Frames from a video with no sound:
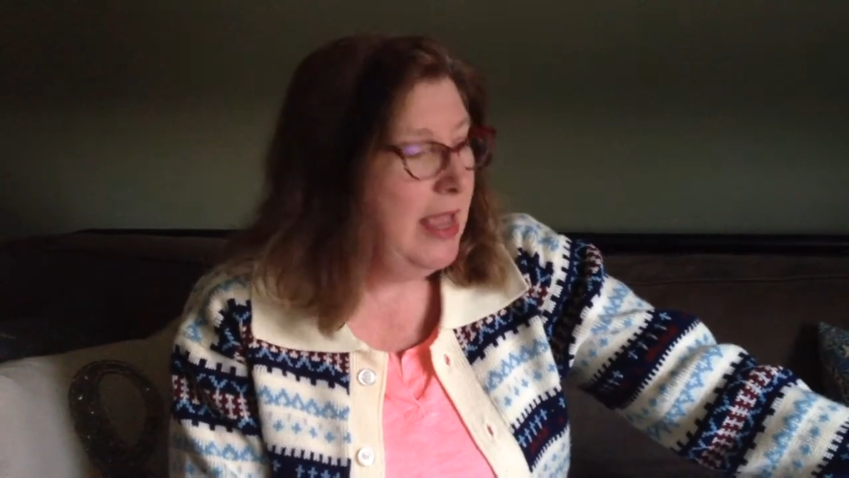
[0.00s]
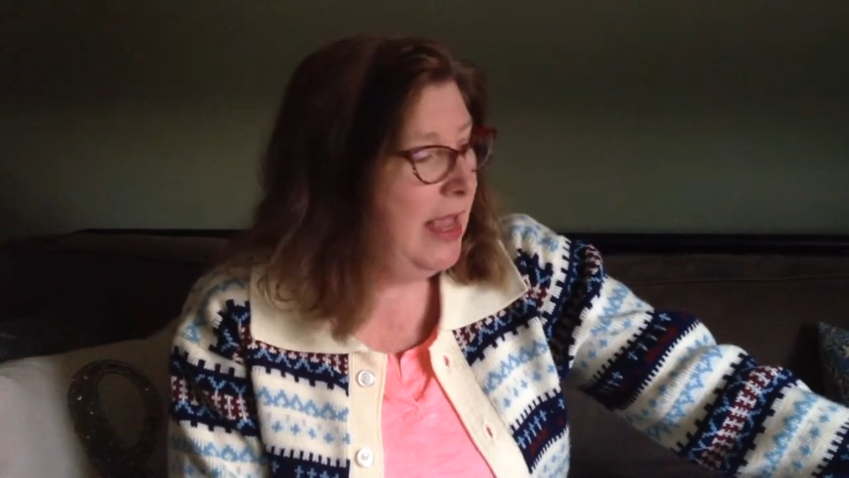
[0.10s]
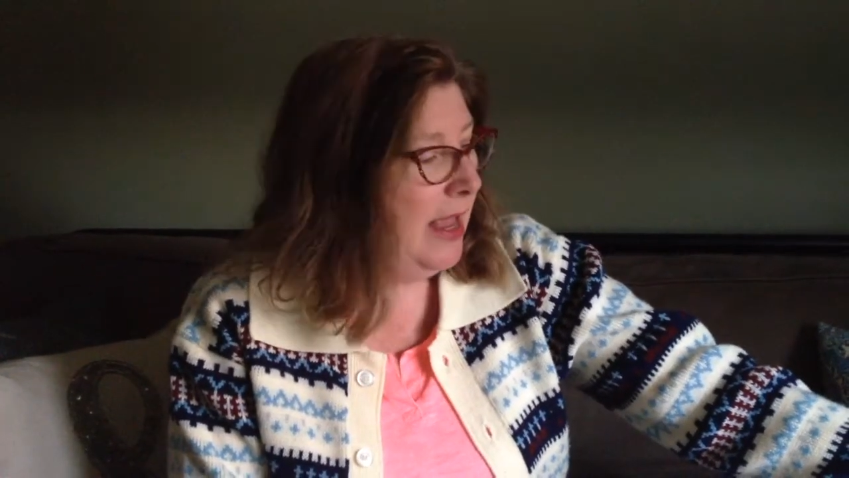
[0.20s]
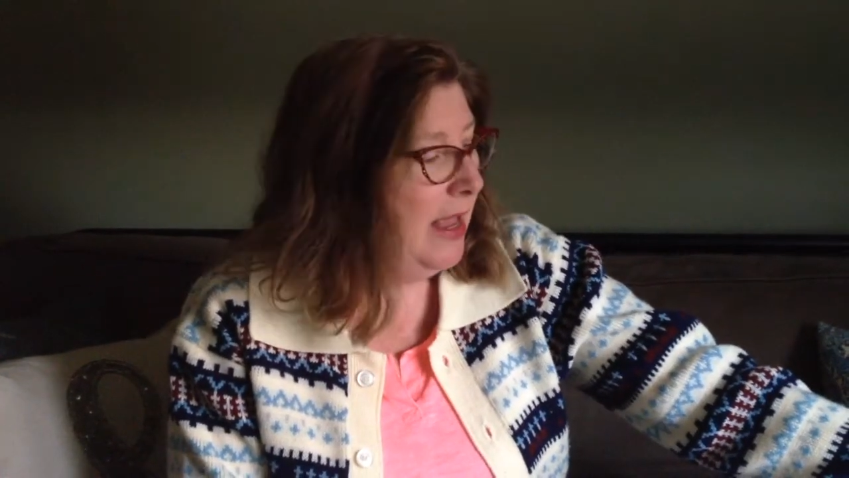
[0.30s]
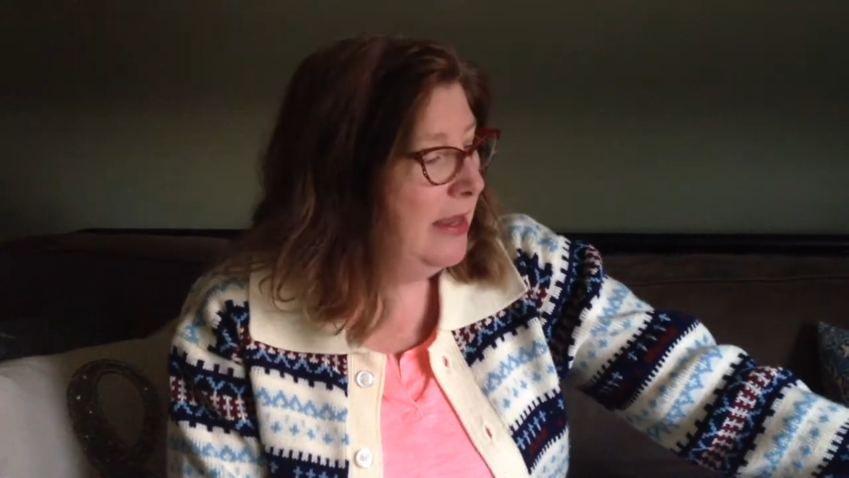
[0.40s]

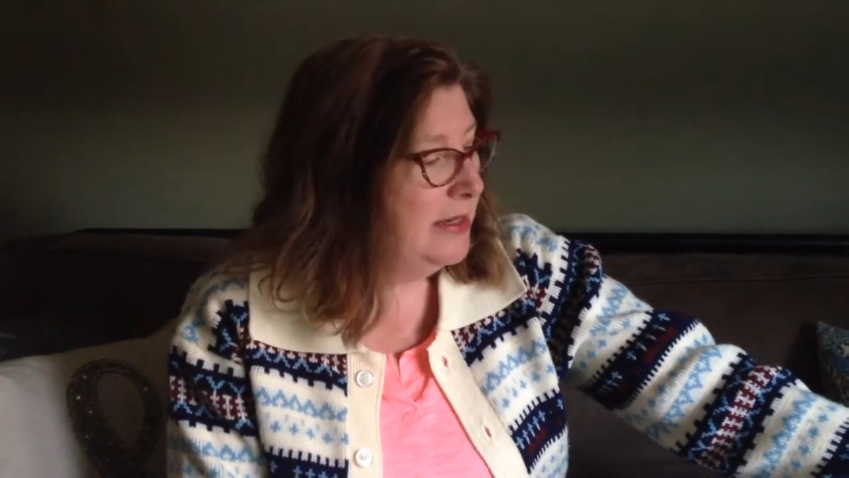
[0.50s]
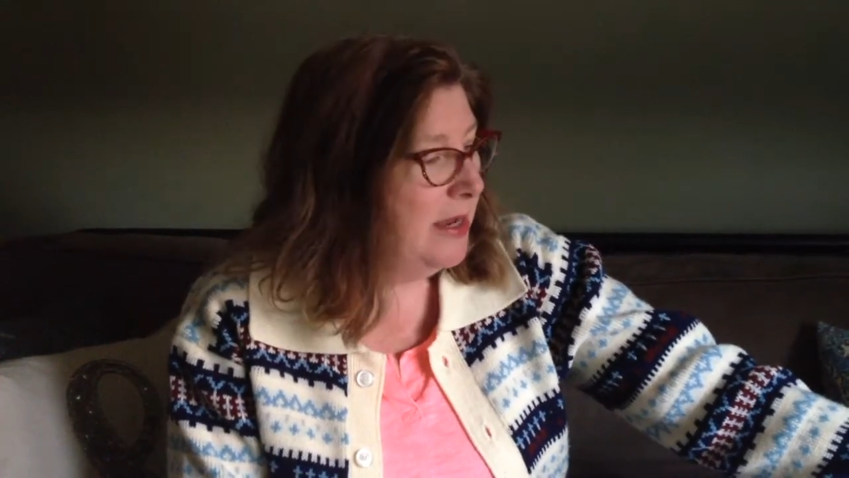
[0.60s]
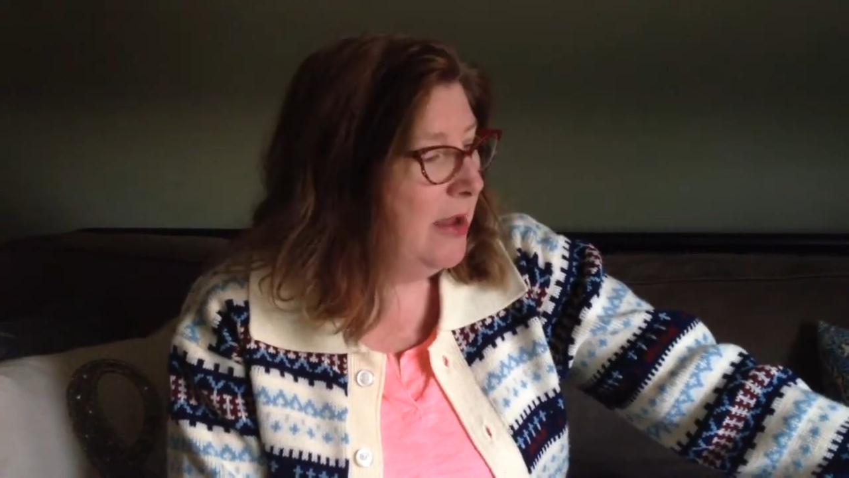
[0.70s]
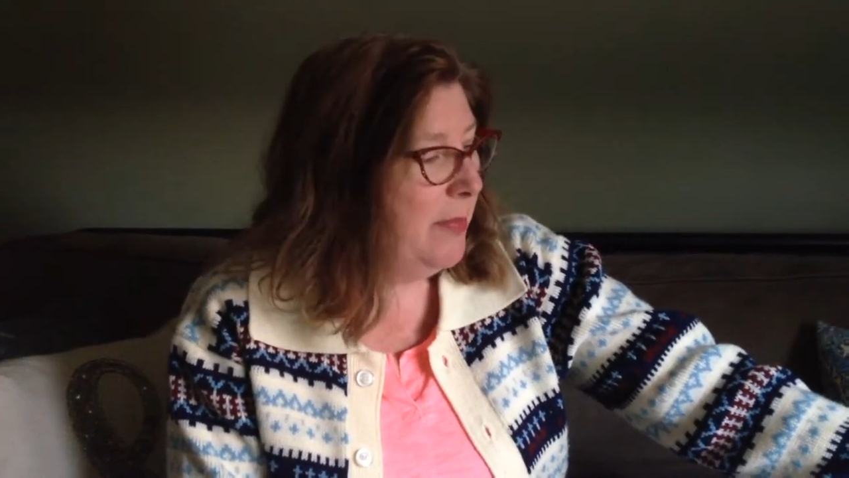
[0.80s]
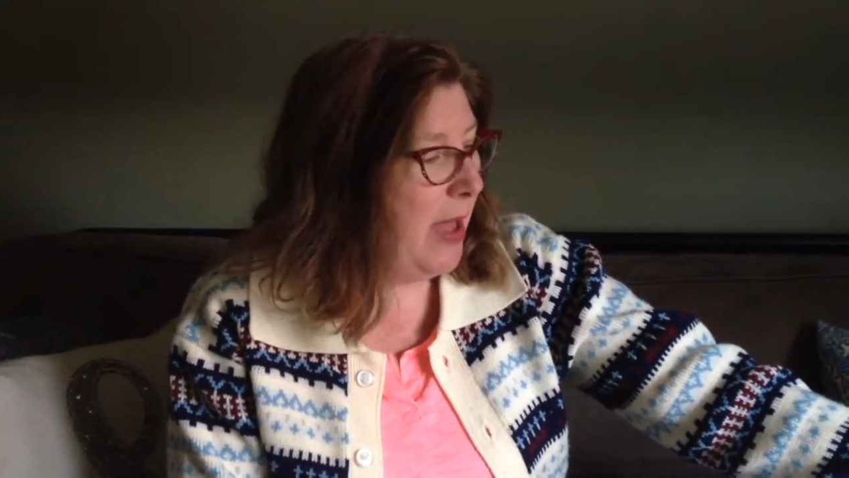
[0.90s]
And
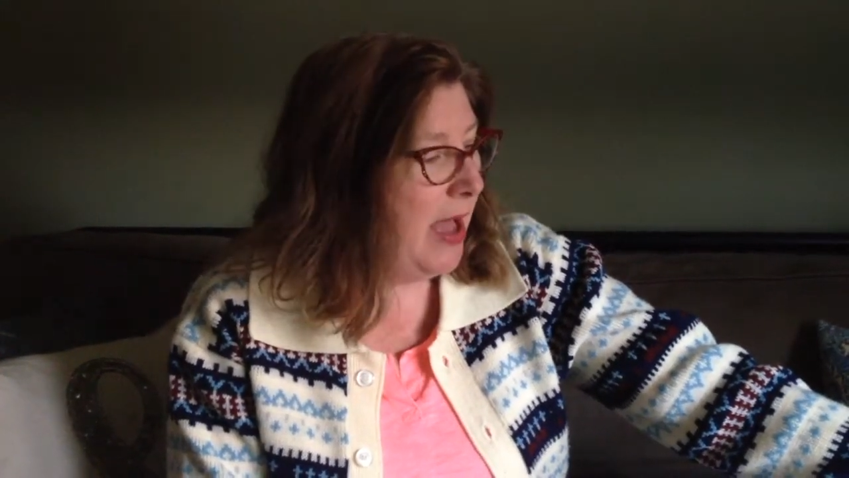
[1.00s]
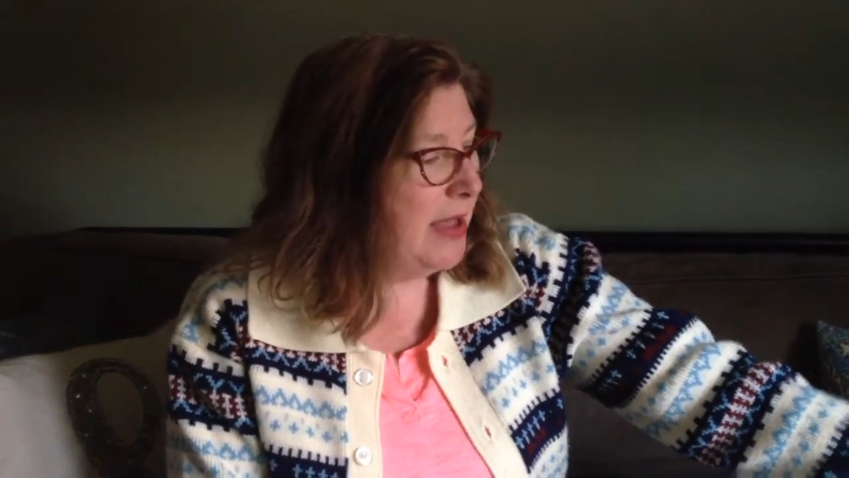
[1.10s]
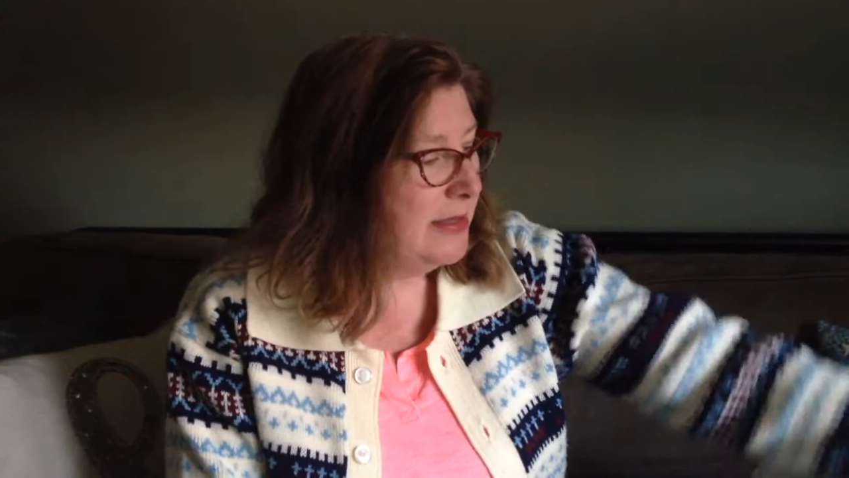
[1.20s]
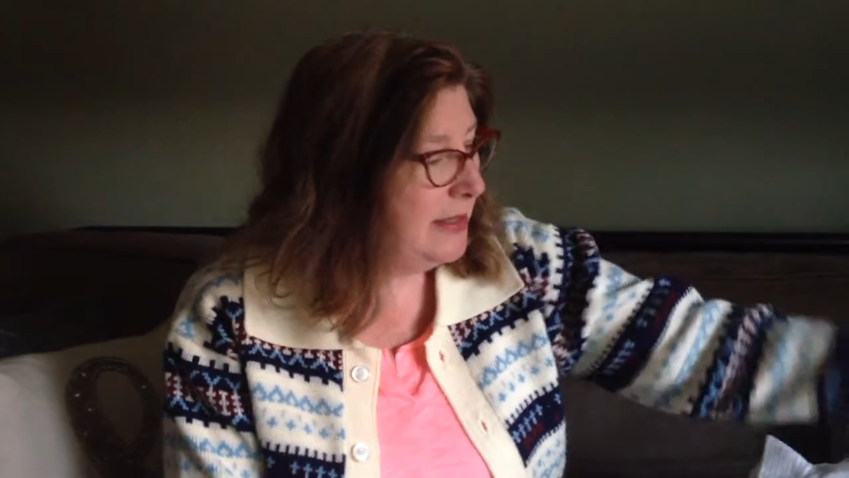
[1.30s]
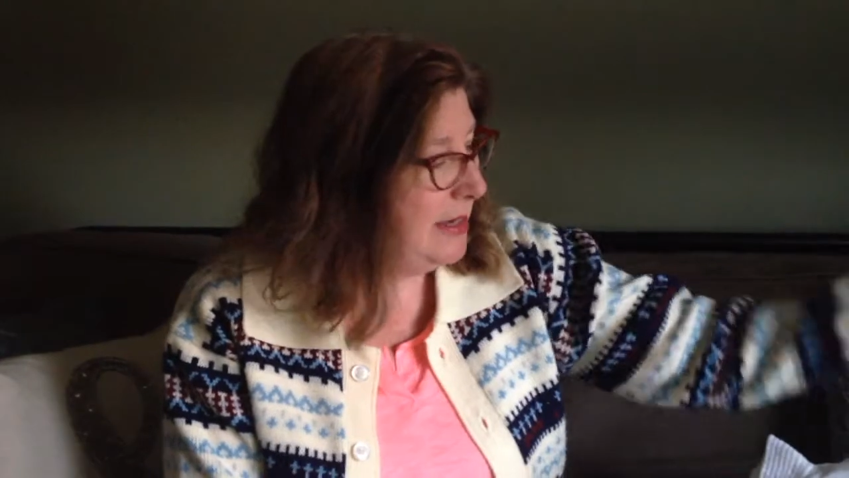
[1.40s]

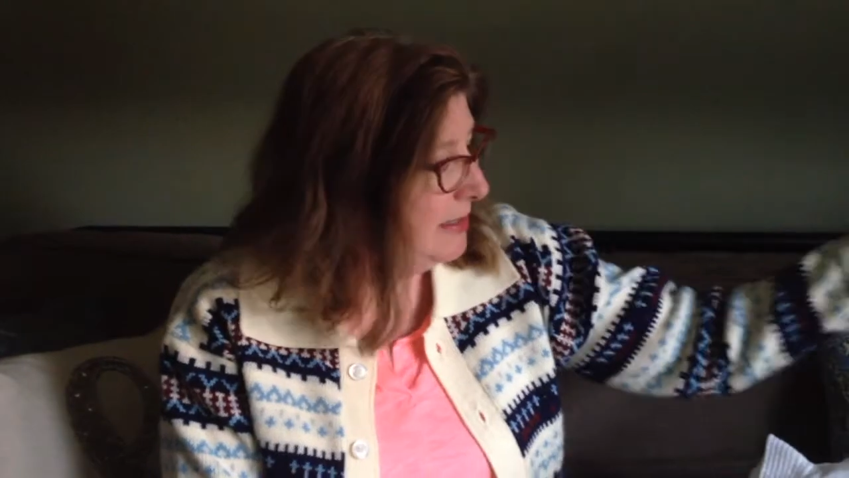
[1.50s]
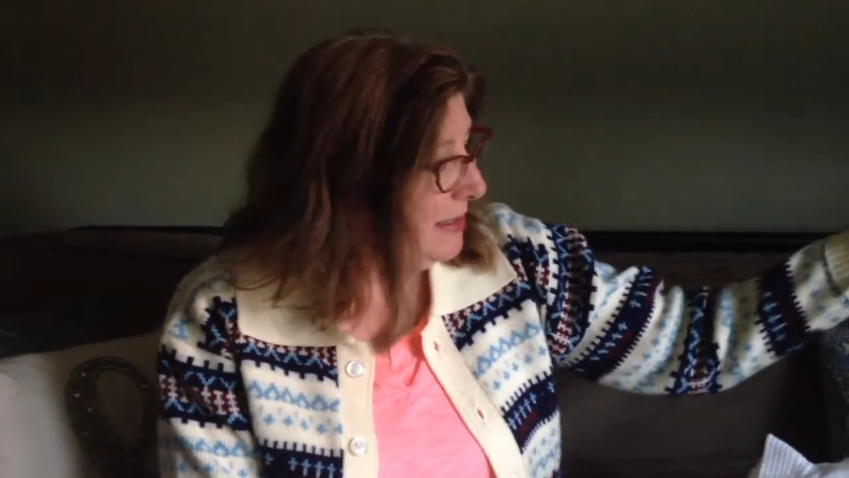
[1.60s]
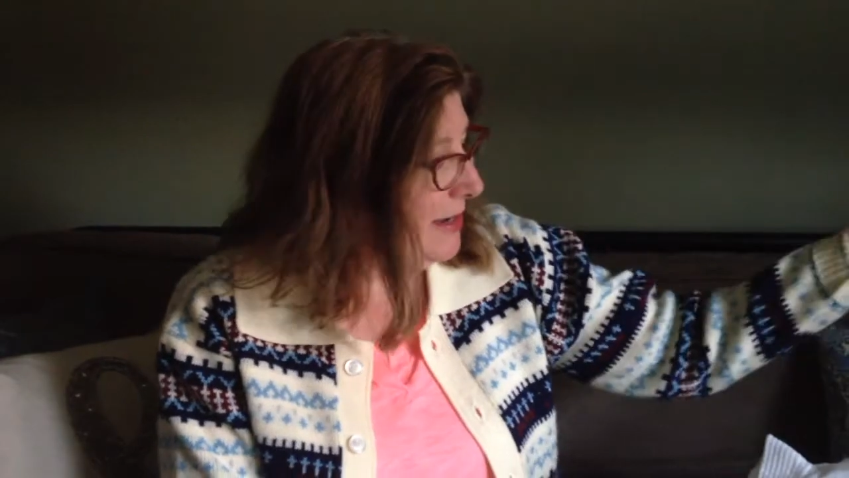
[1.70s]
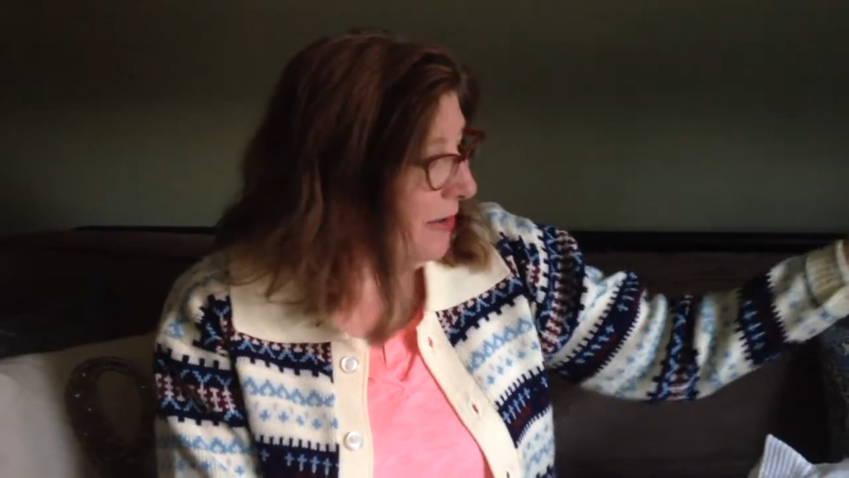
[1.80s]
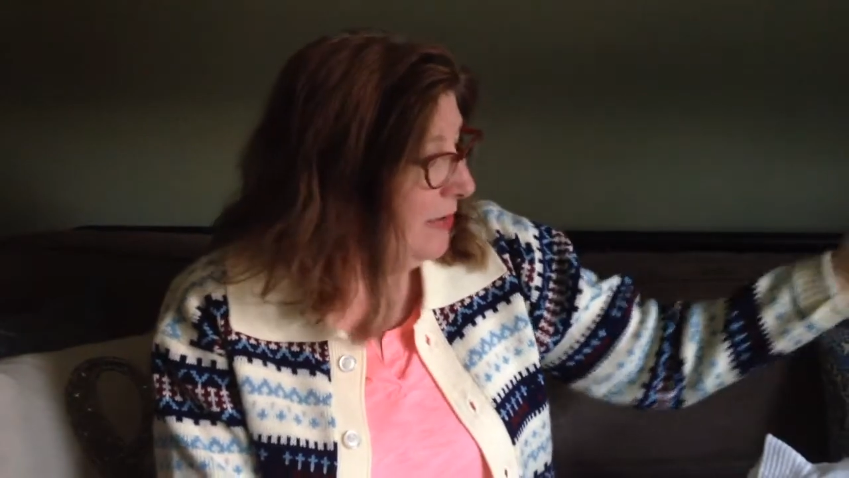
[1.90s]
pass these, you know,